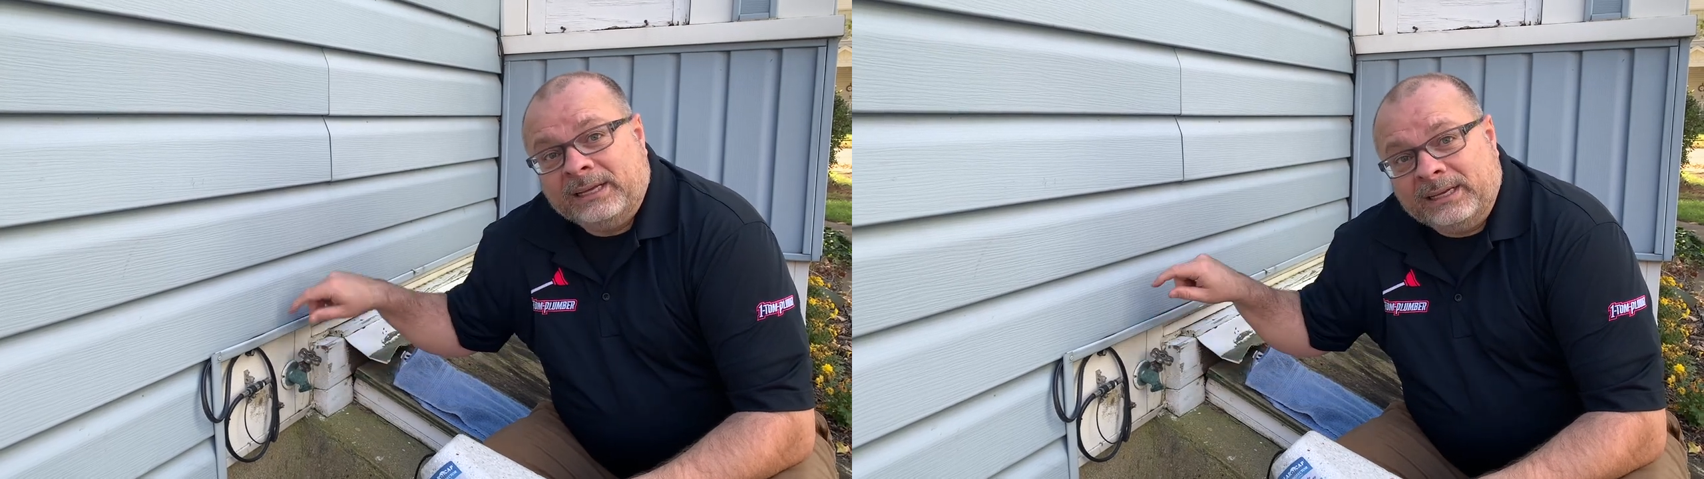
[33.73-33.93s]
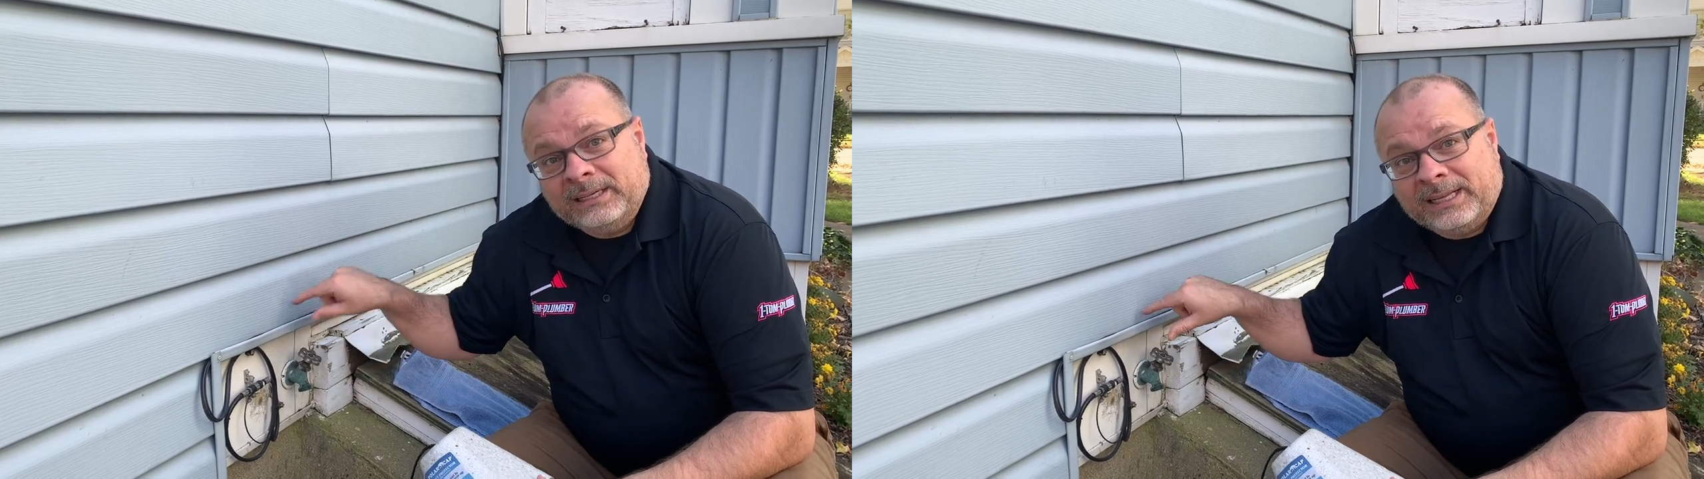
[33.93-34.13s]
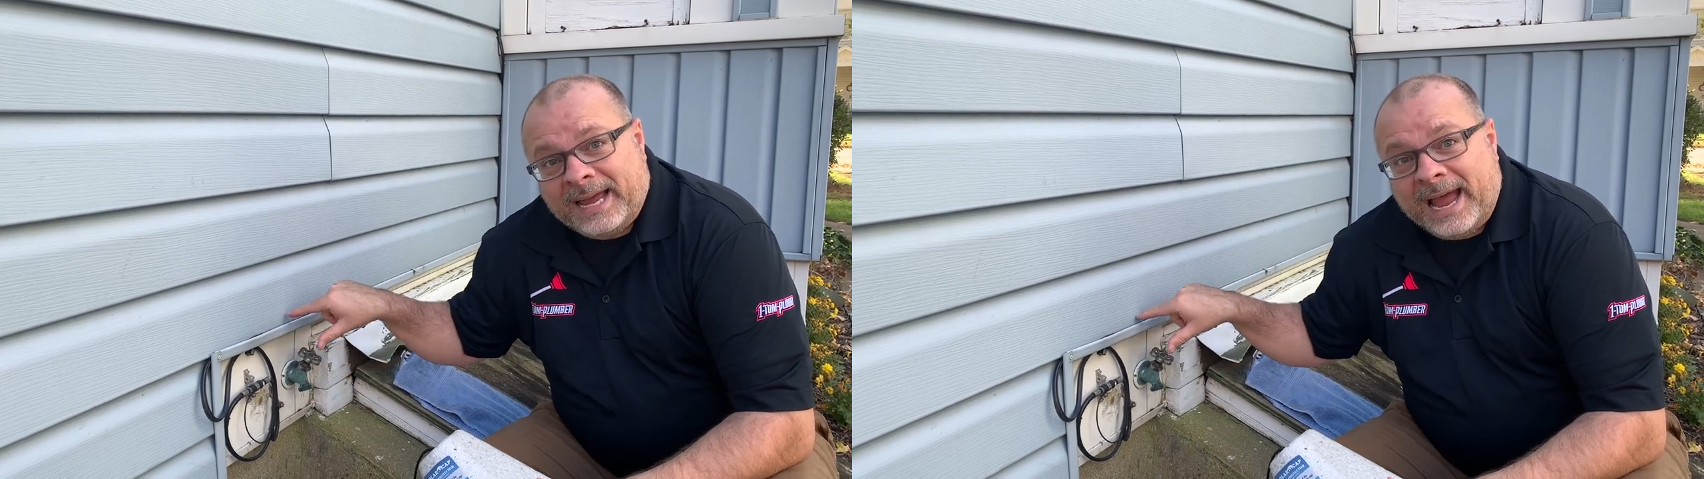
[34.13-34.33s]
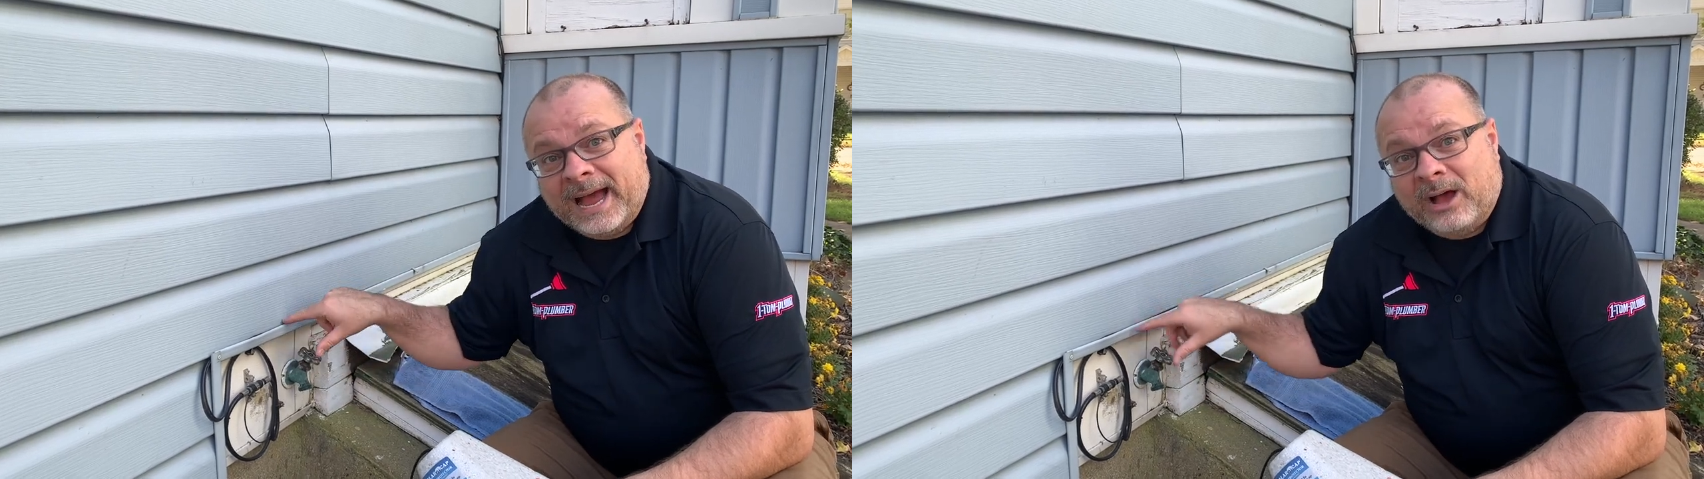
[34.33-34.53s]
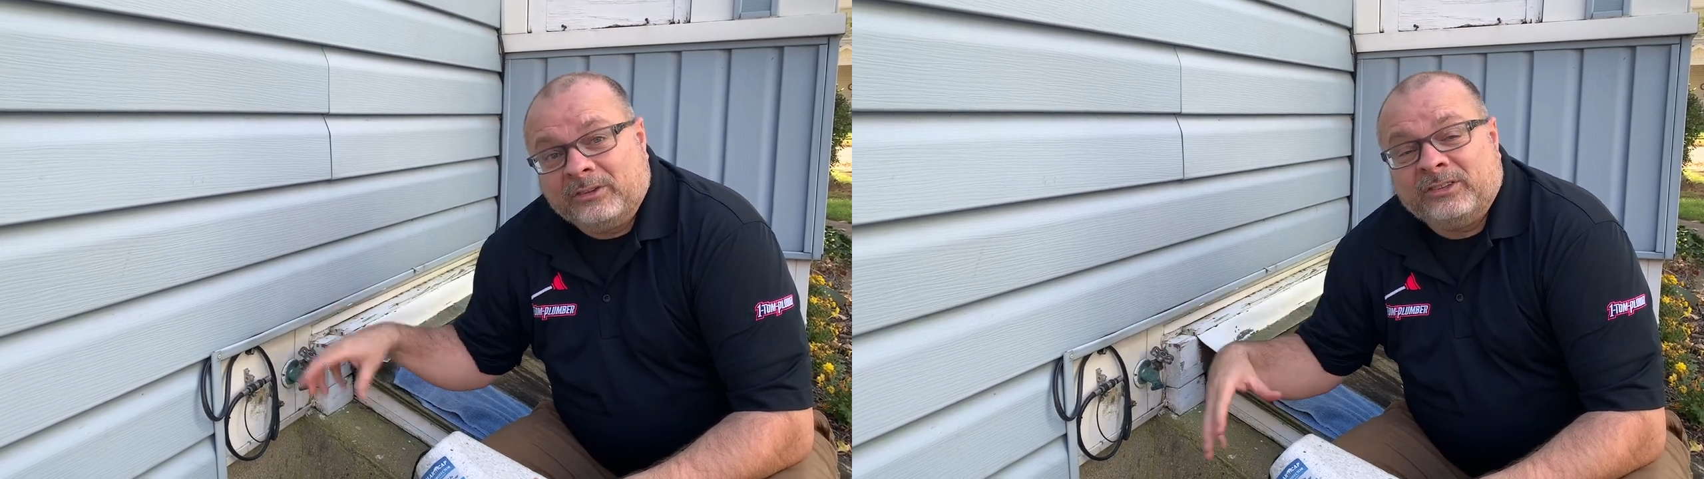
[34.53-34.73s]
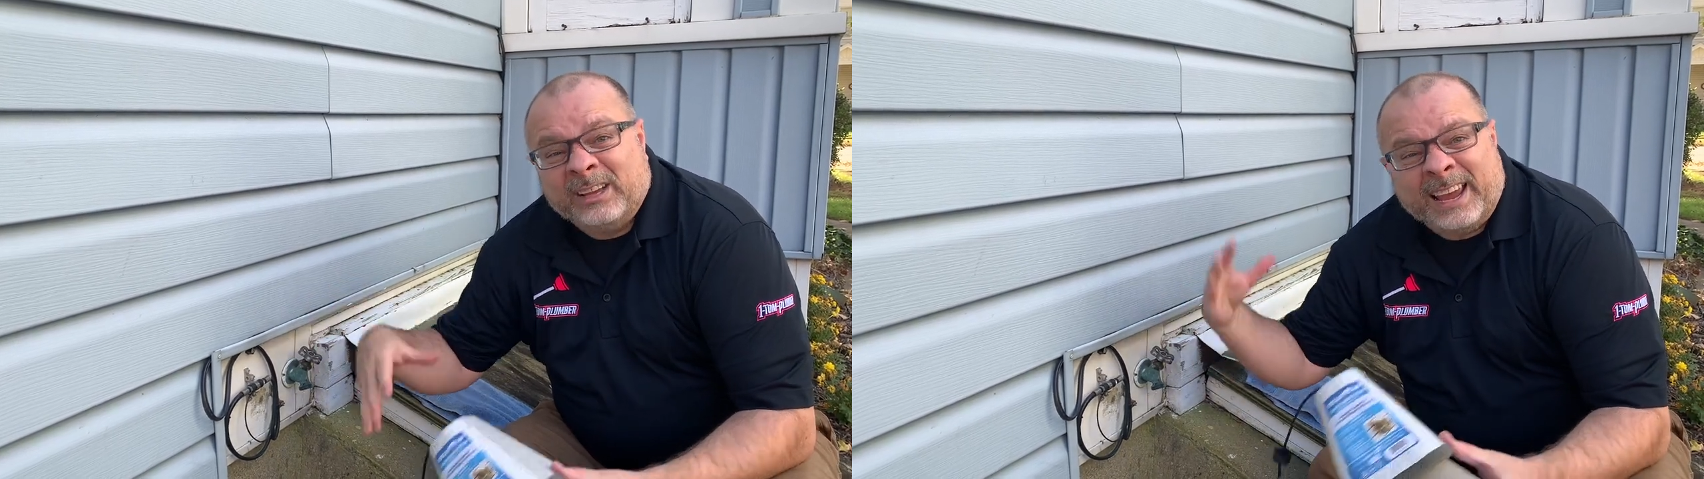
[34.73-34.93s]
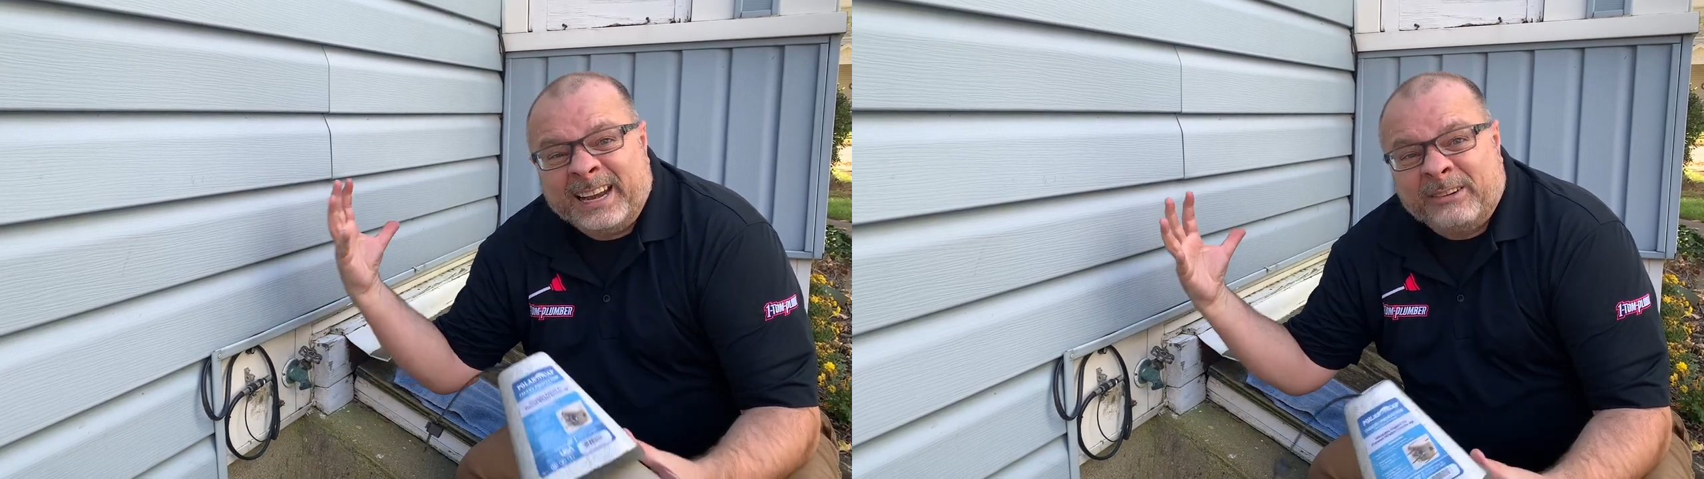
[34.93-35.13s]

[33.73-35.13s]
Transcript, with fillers: into the house and